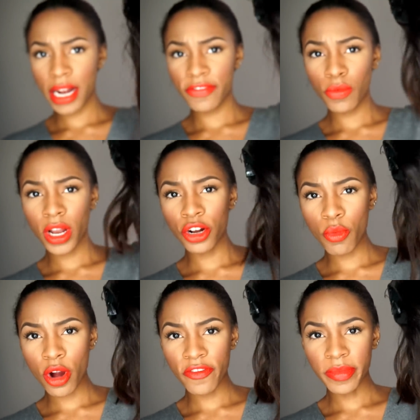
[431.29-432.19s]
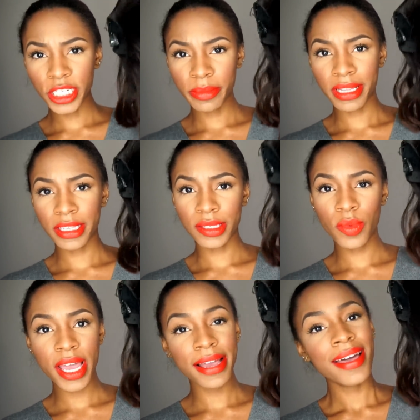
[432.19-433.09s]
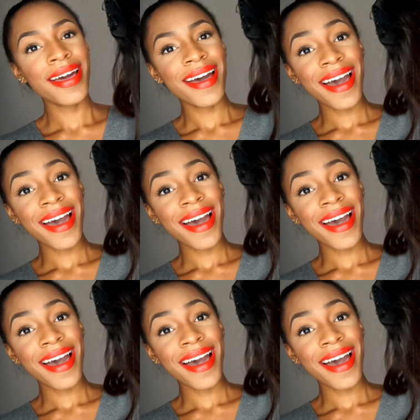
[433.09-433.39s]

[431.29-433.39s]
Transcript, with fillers: And if you wanna know more information about this wig,